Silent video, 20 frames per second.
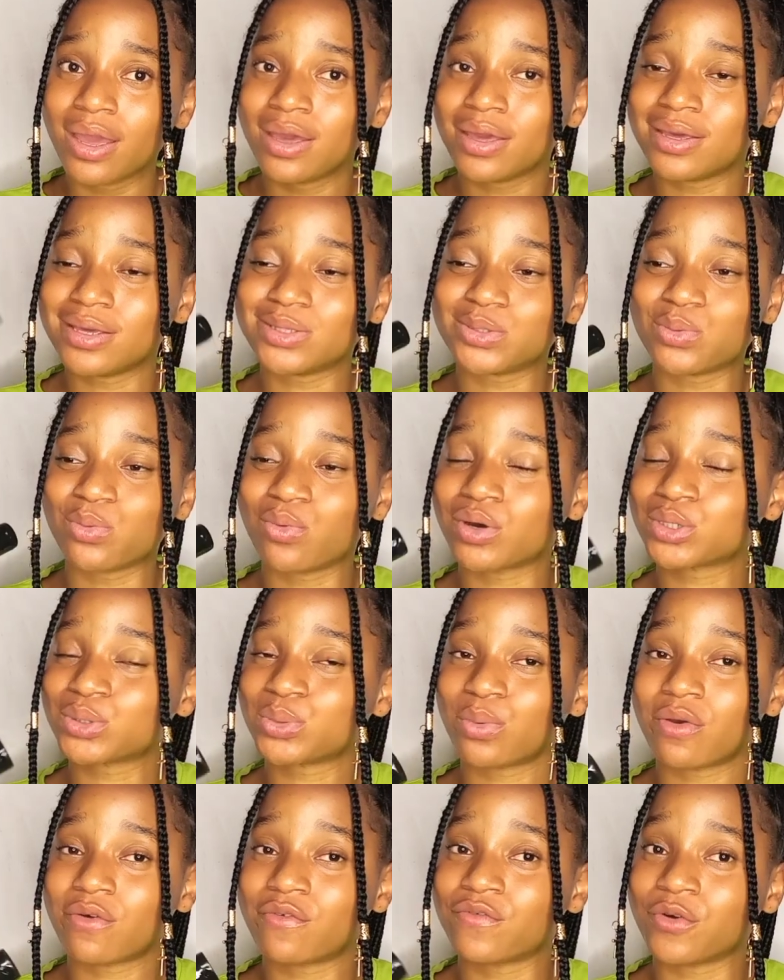It works
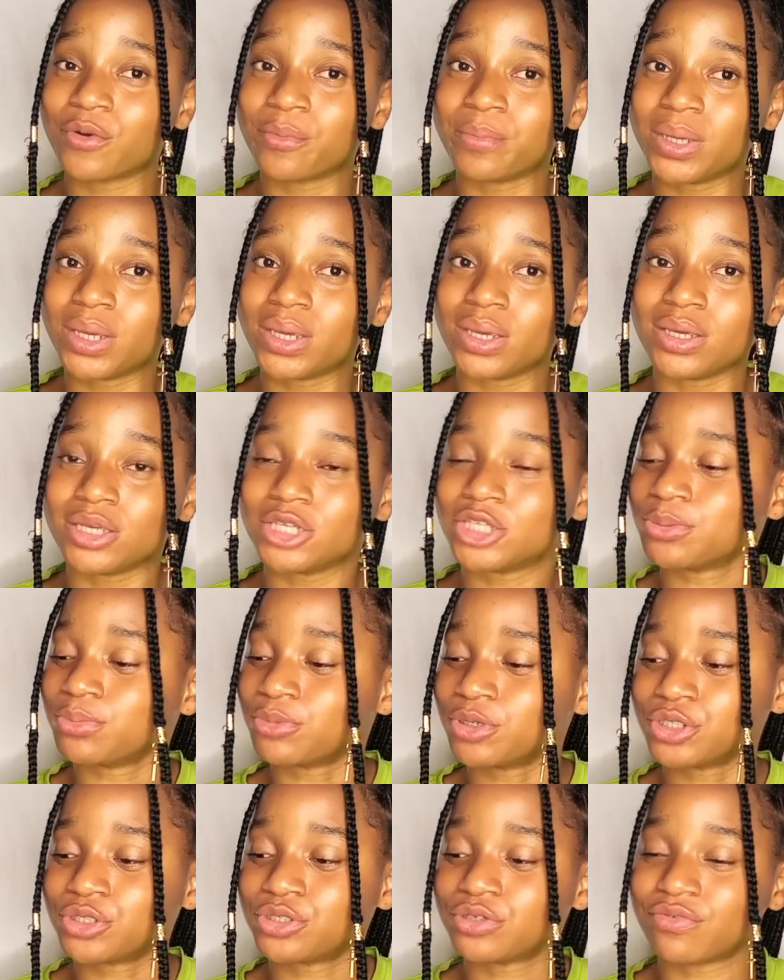well for me. It
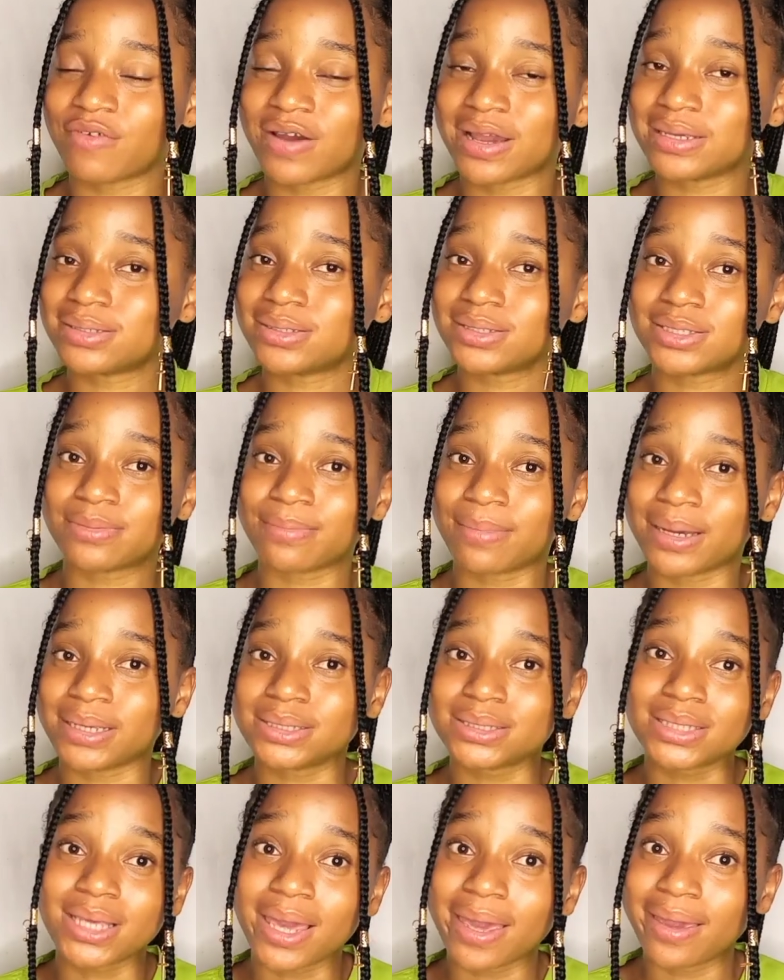moisturizes my
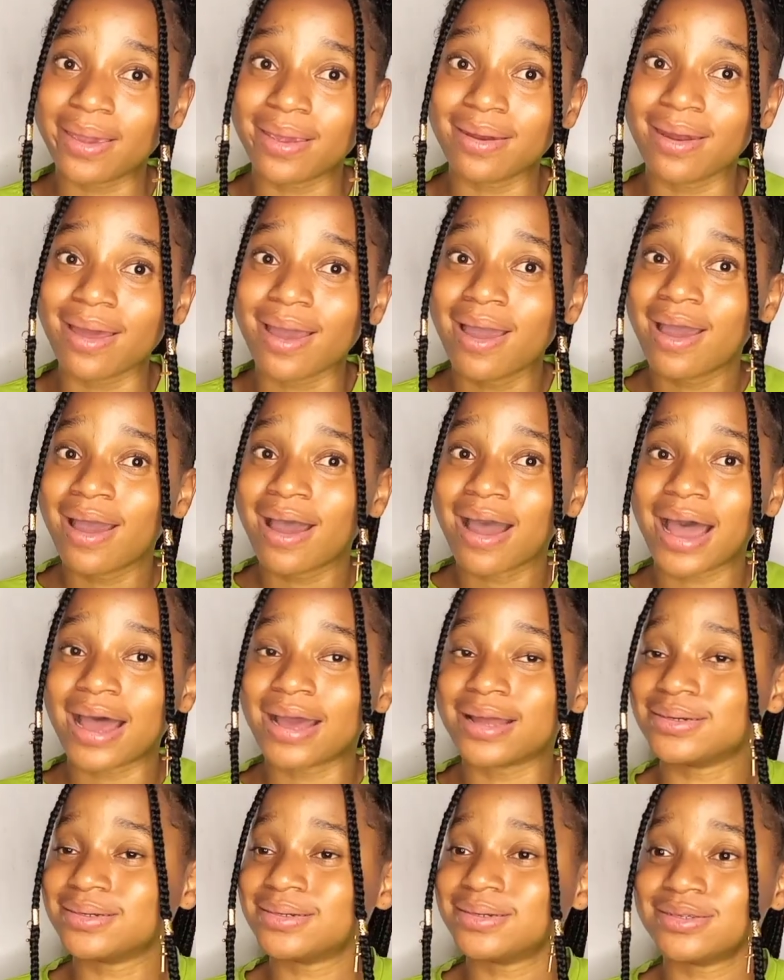skin
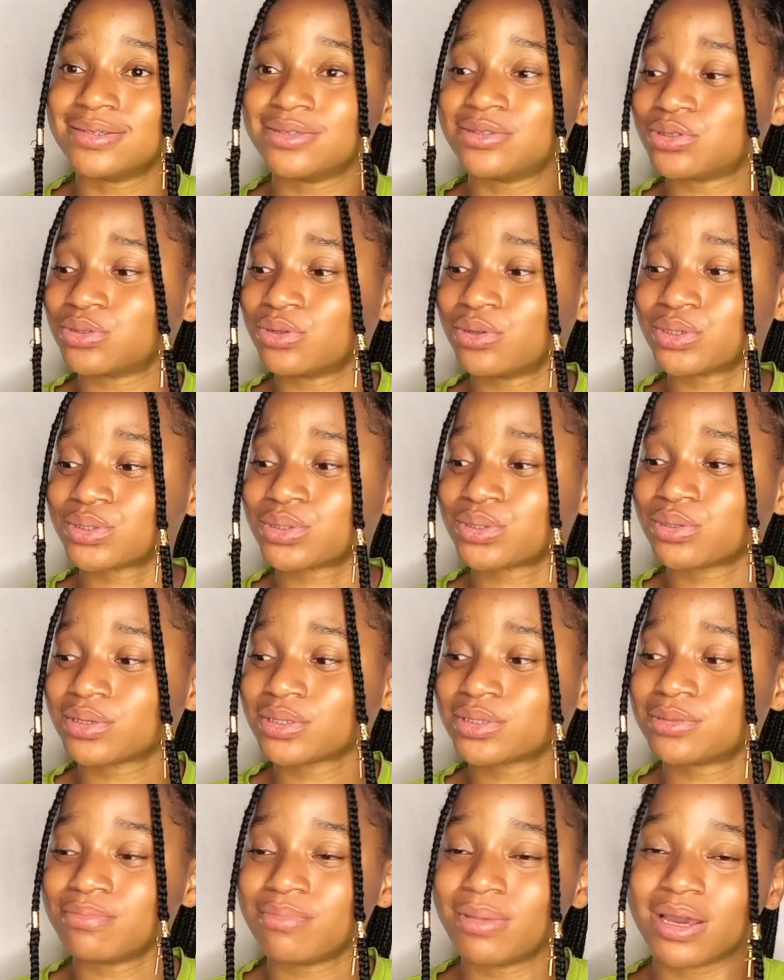and it does
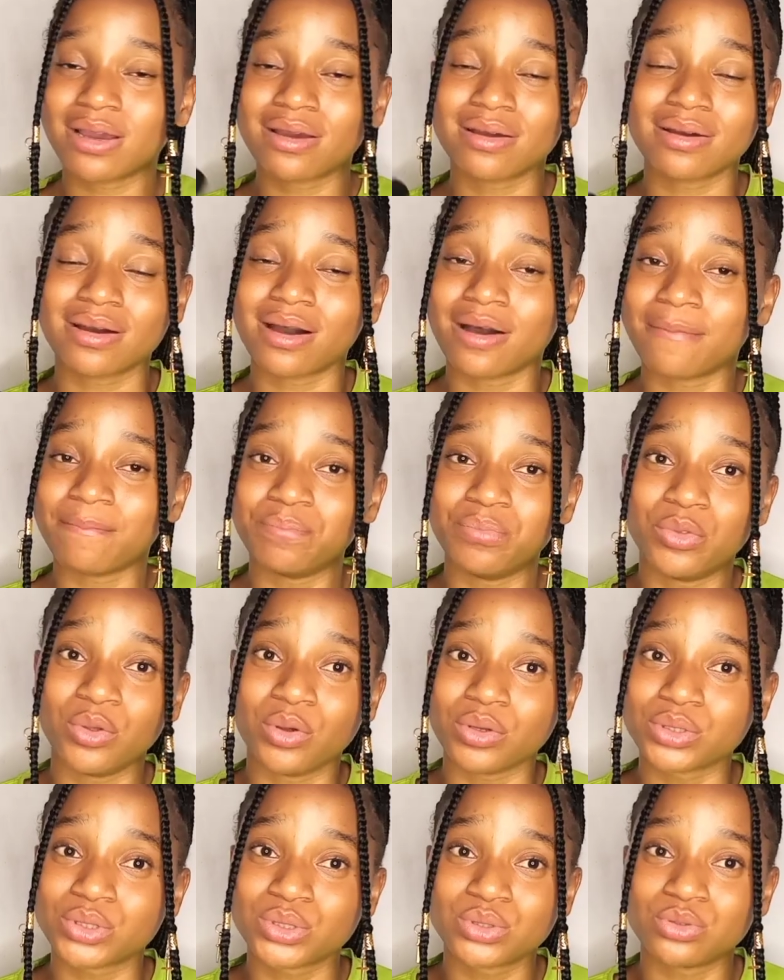not make um,
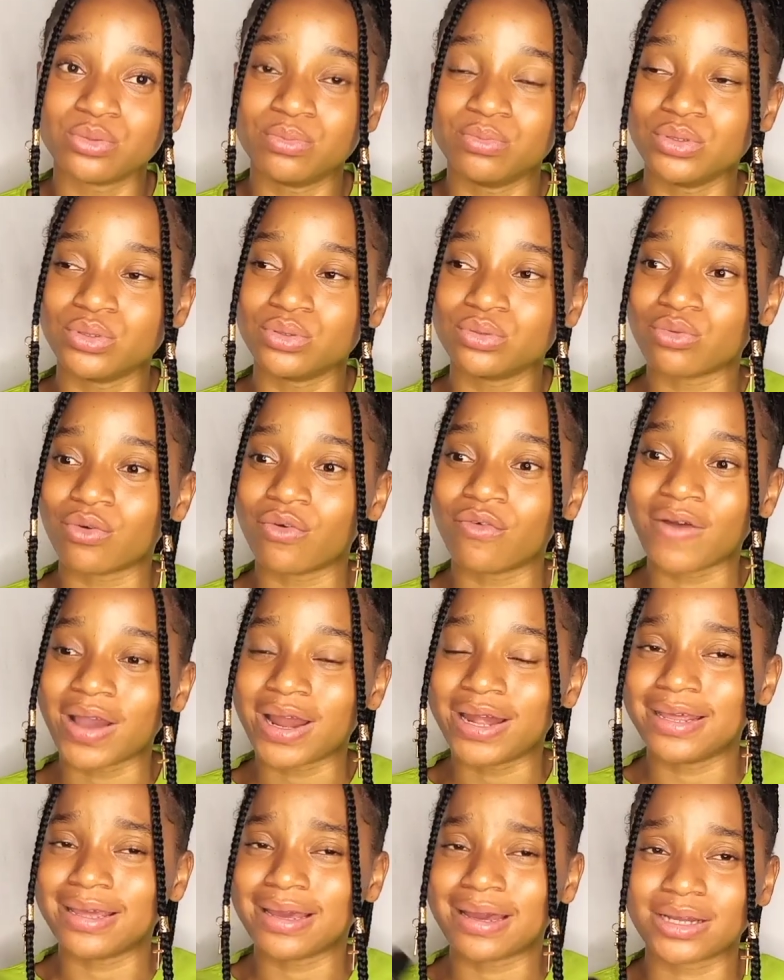dust to be
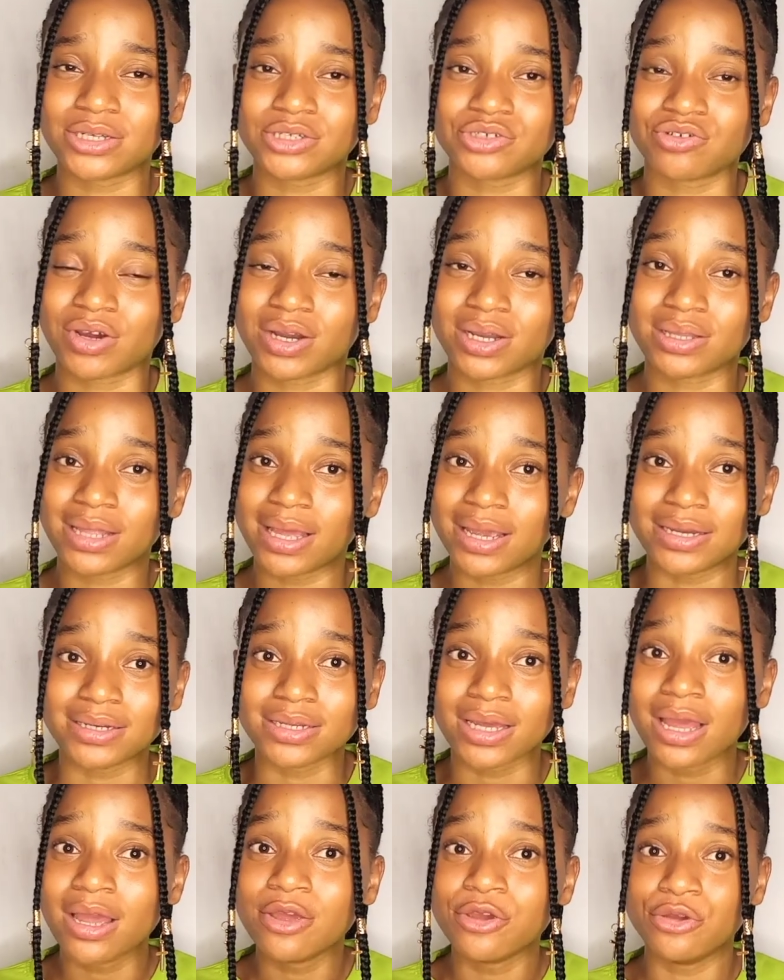overly attracted.
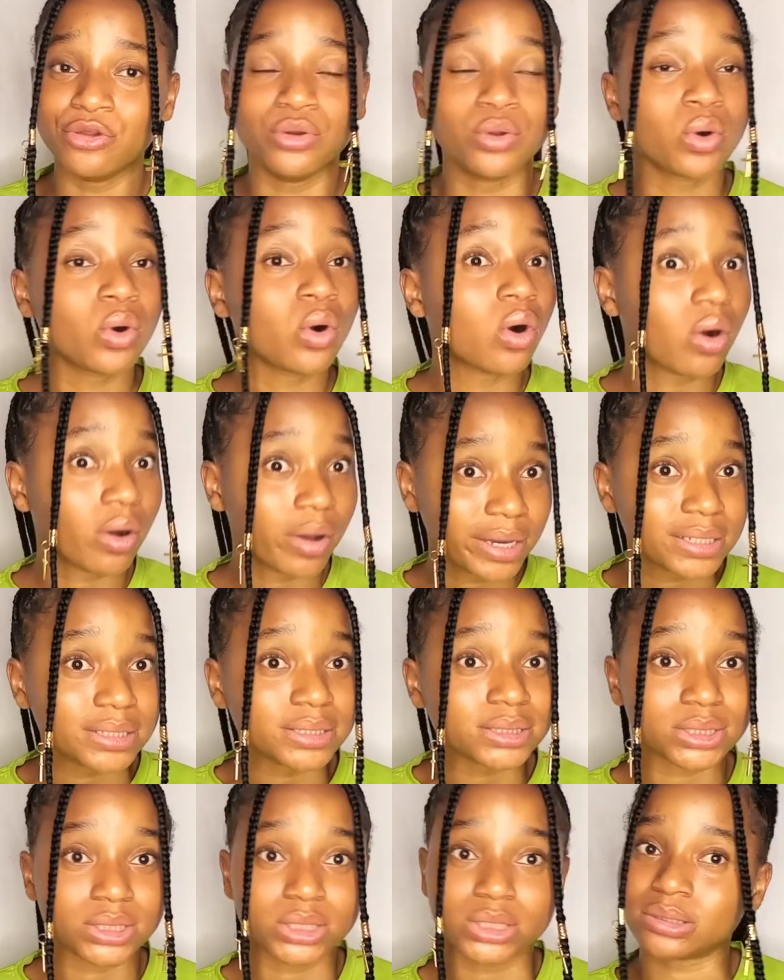You know,
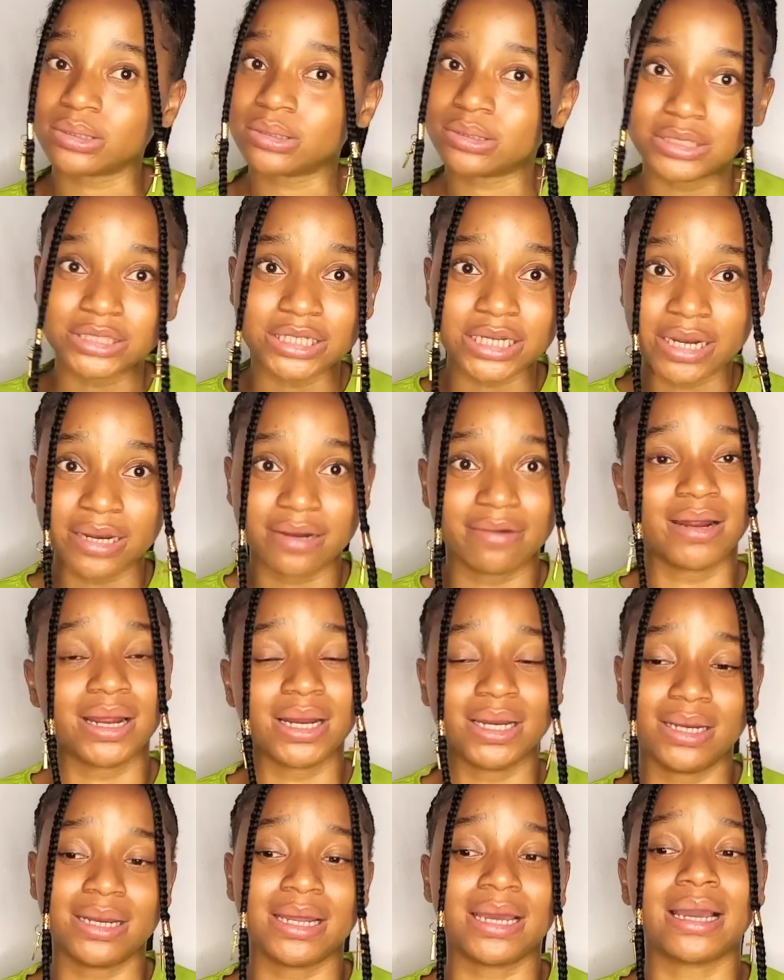oils
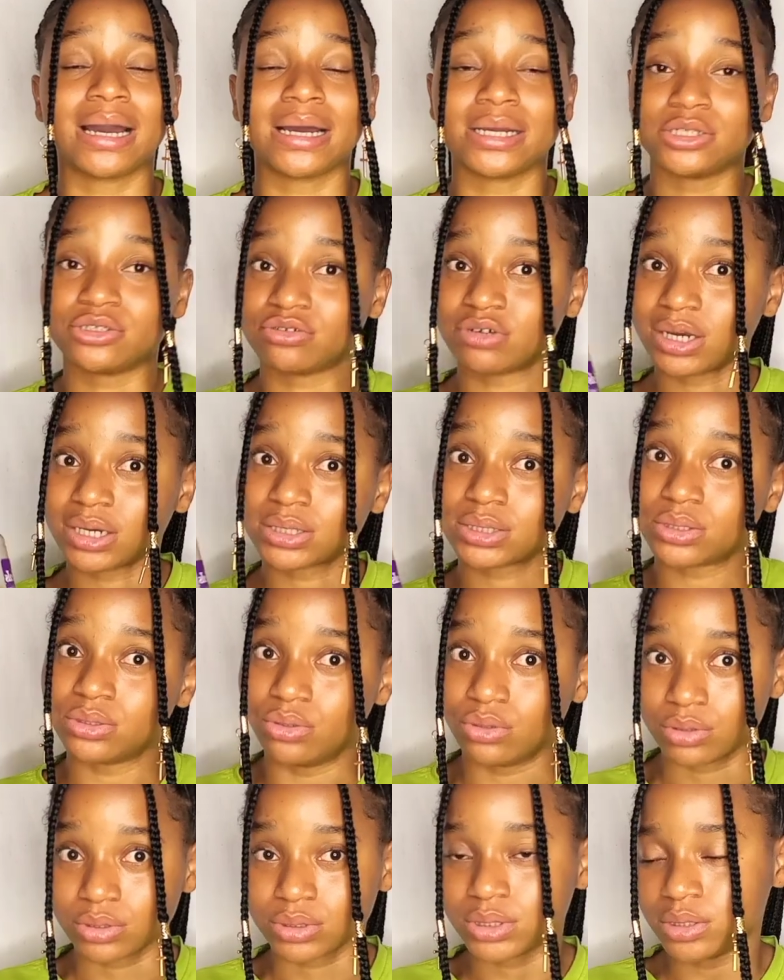generally like attract
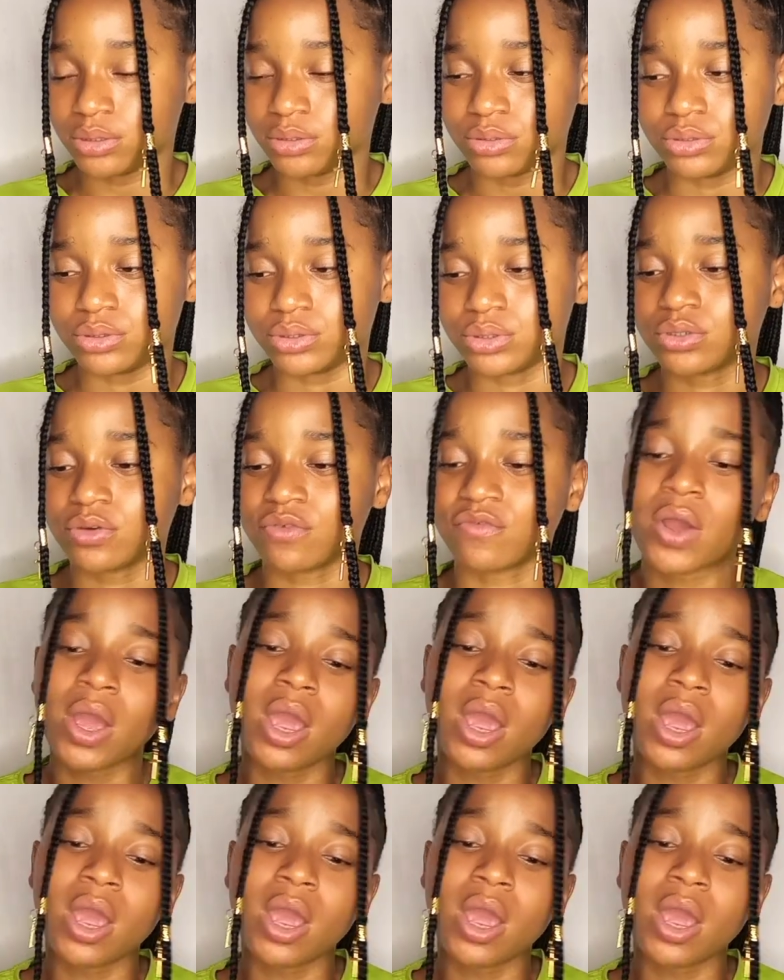dust and other stuff.